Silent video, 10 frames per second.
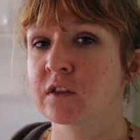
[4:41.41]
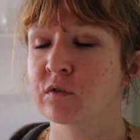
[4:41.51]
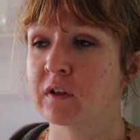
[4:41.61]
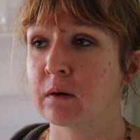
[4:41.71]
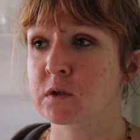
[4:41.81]
the
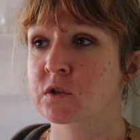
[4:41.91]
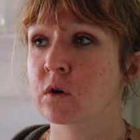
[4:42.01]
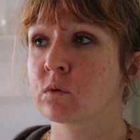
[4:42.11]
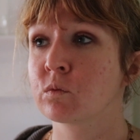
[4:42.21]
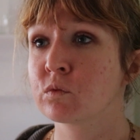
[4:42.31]
flowers
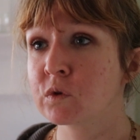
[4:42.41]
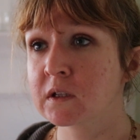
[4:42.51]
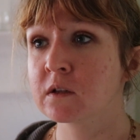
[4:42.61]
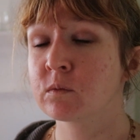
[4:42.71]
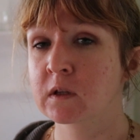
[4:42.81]
are
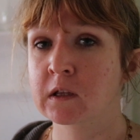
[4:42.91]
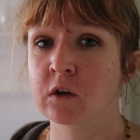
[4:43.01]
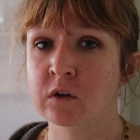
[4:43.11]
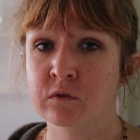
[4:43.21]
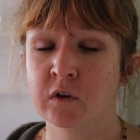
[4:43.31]
really
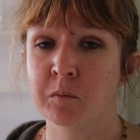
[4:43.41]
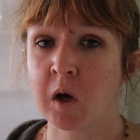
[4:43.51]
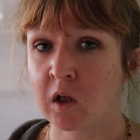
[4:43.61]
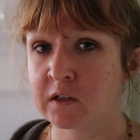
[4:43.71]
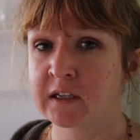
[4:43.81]
good for
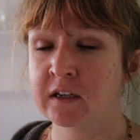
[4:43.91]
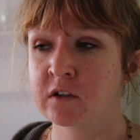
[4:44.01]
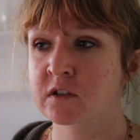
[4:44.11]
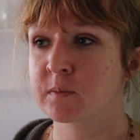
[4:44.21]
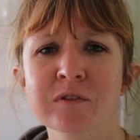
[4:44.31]
pollinators.